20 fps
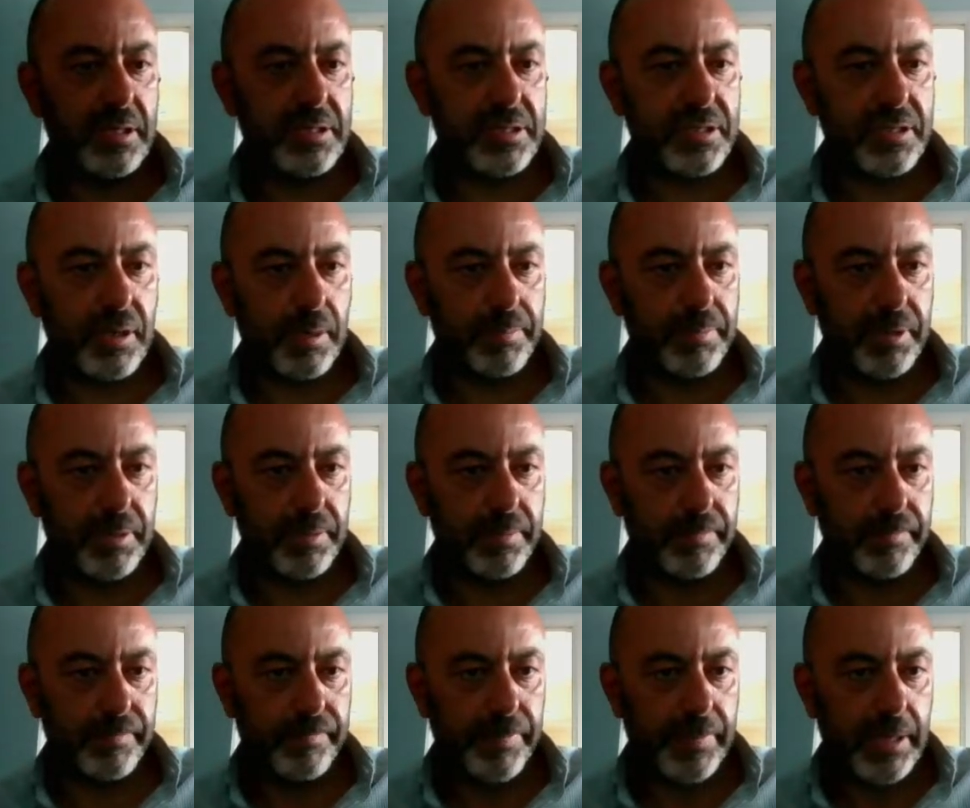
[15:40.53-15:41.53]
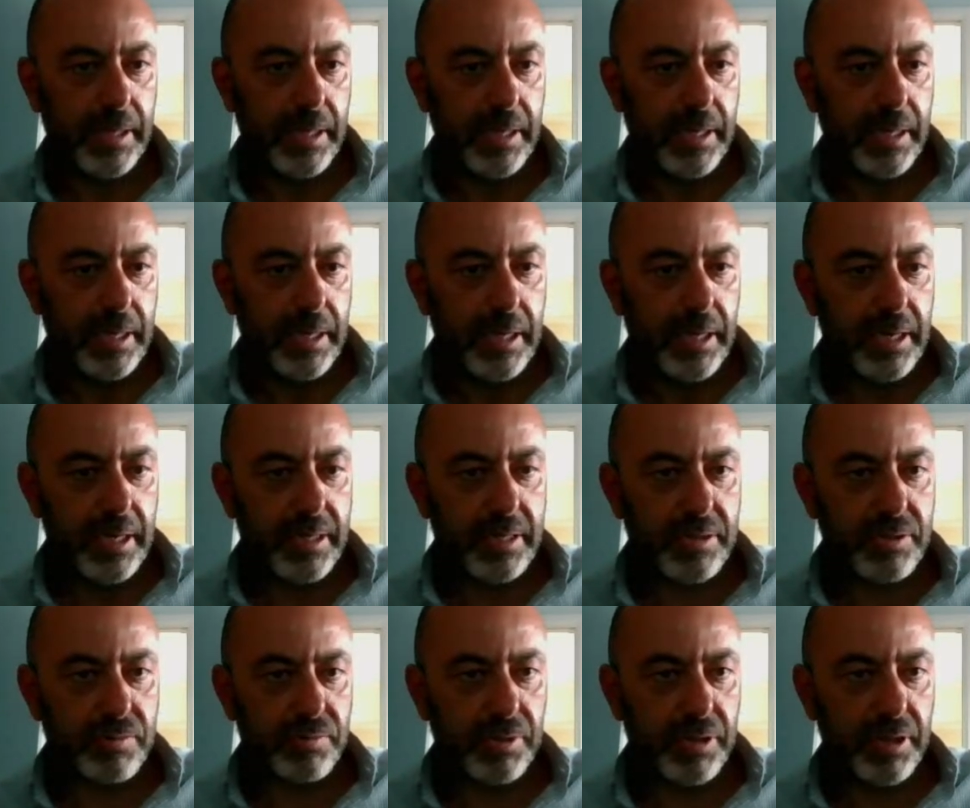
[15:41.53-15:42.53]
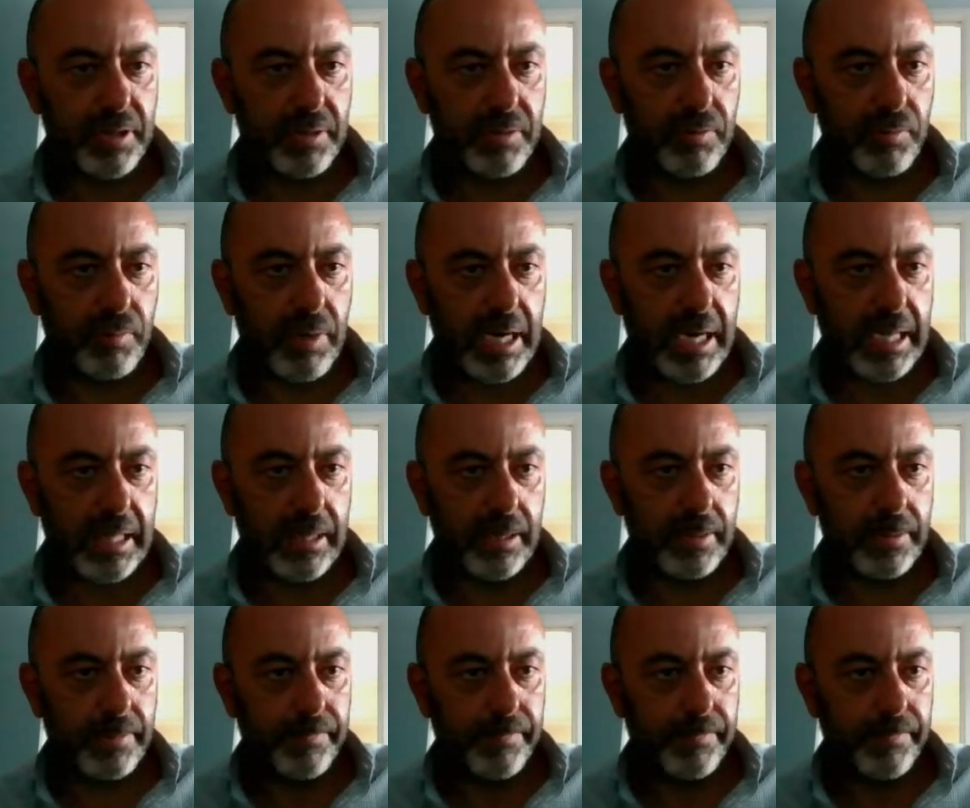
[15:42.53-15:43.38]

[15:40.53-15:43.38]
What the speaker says: has stopped. It is within the while.